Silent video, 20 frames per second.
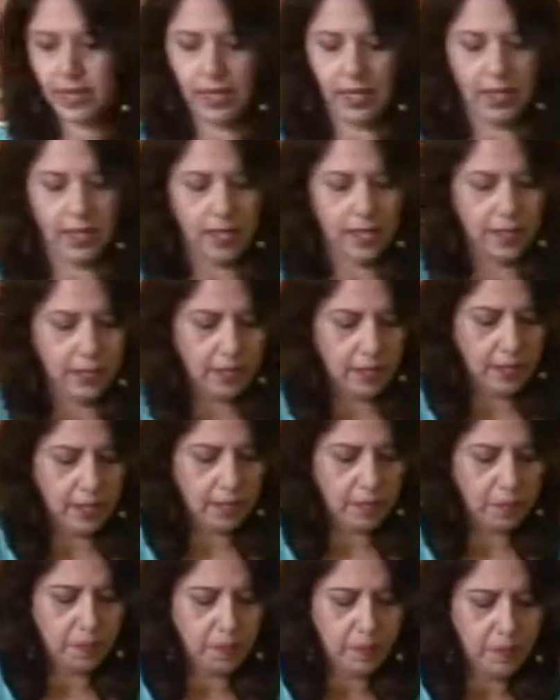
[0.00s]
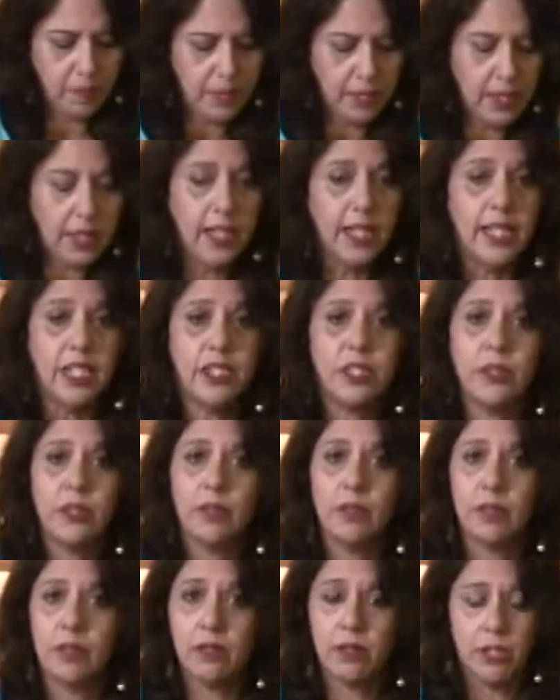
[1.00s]
And a large,
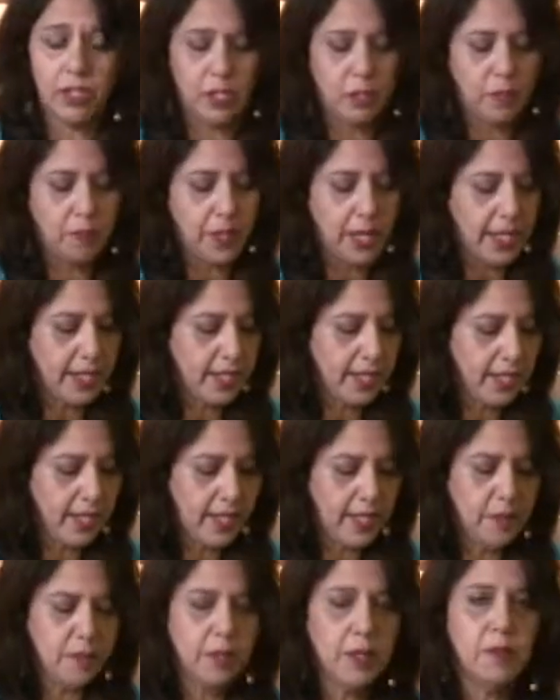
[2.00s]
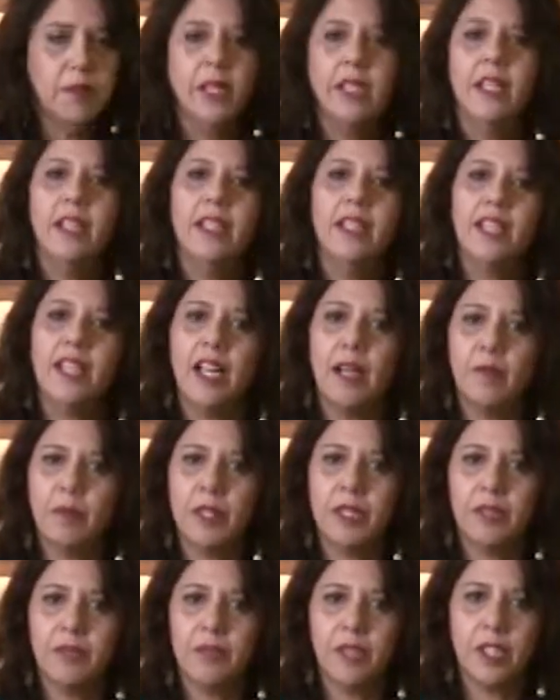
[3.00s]
black cardamom,
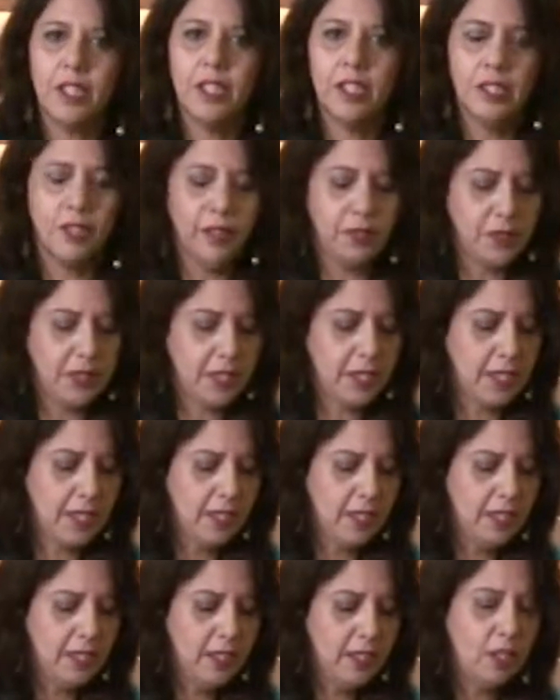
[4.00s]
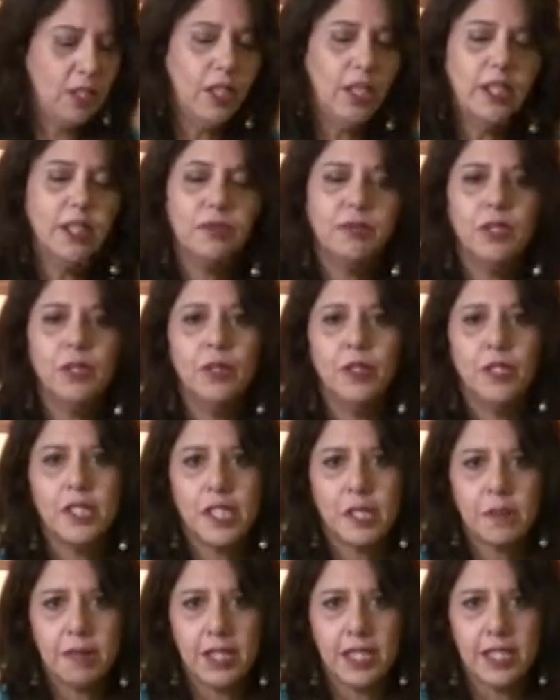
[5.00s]
couple of cloves. All of the whole
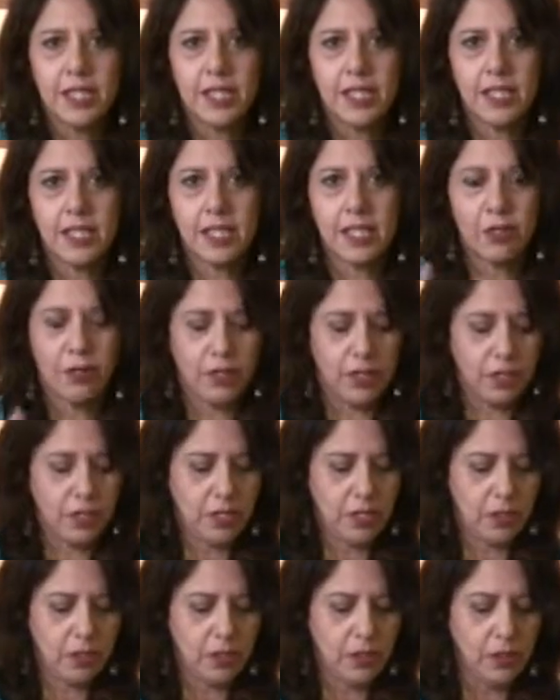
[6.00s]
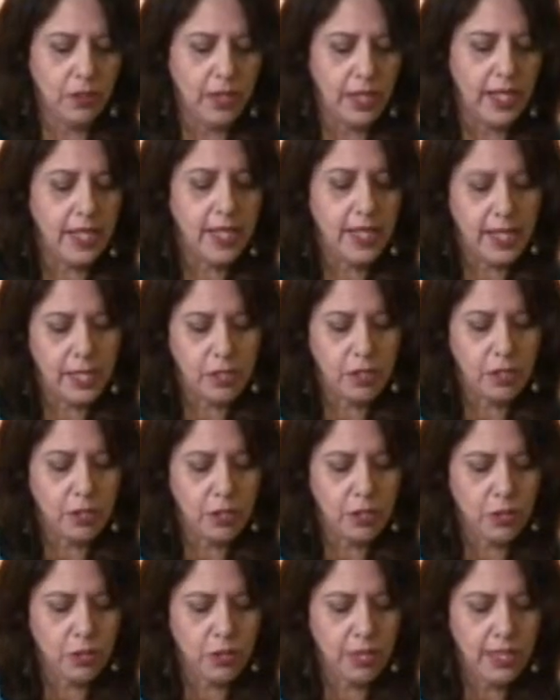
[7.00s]
spices are going to go in as
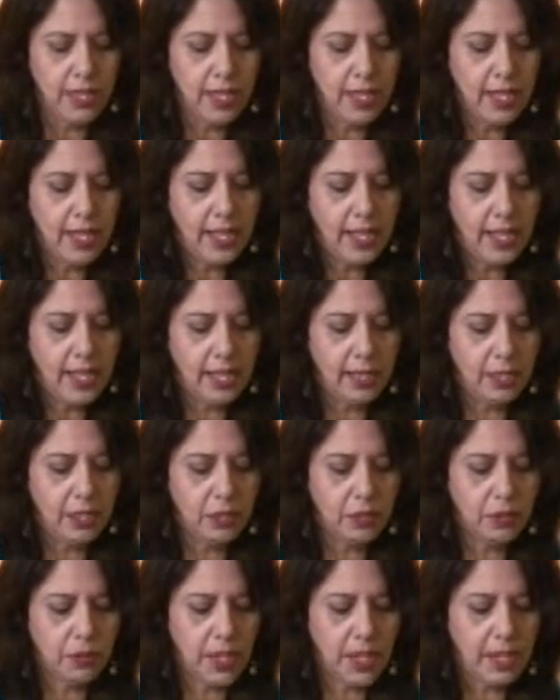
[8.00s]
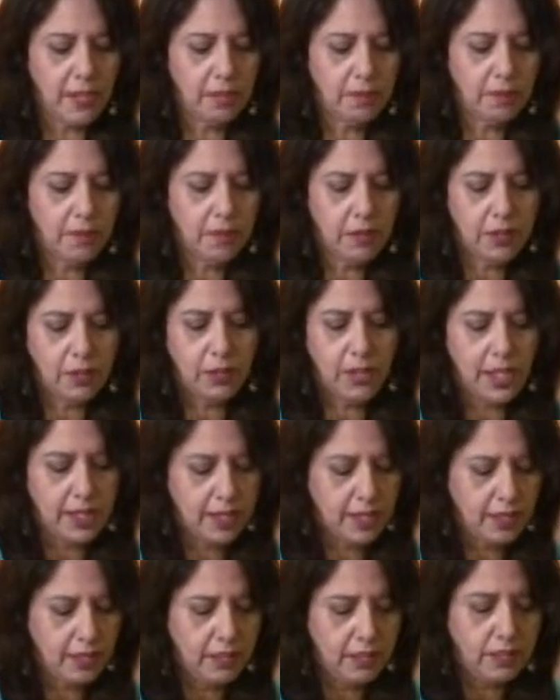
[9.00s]
usual. And the green
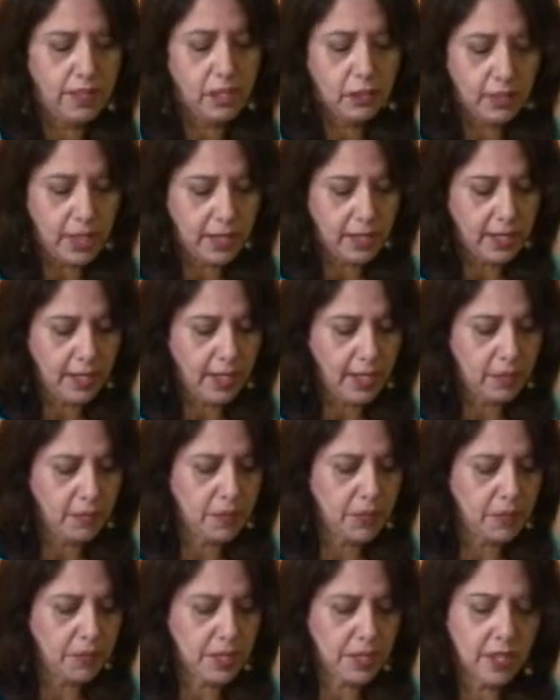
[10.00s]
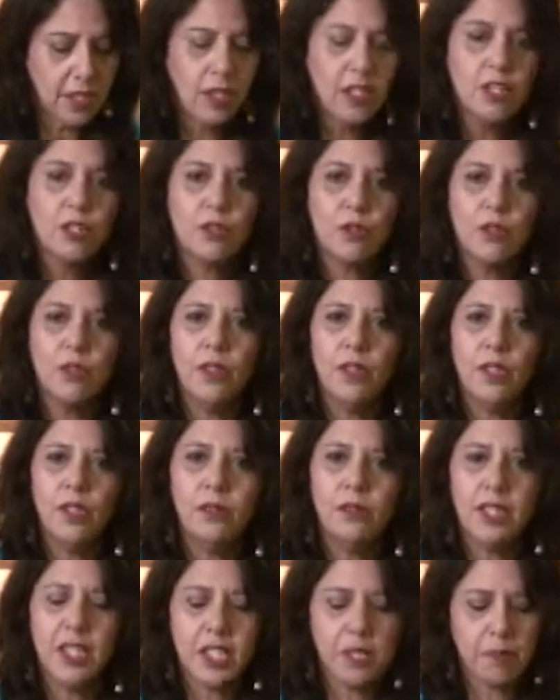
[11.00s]
cardamoms. So all
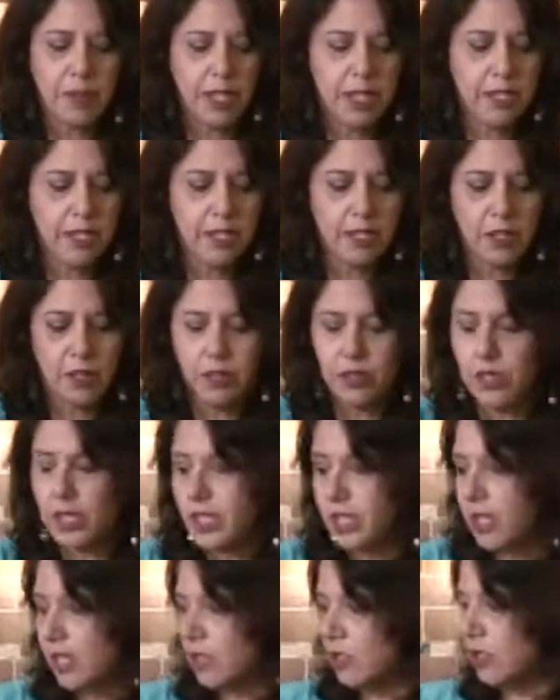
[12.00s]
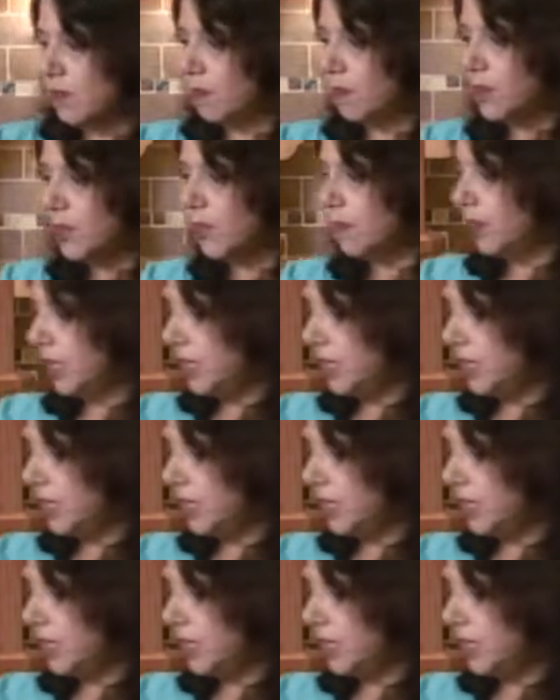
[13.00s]
of these spices are going to start to bloom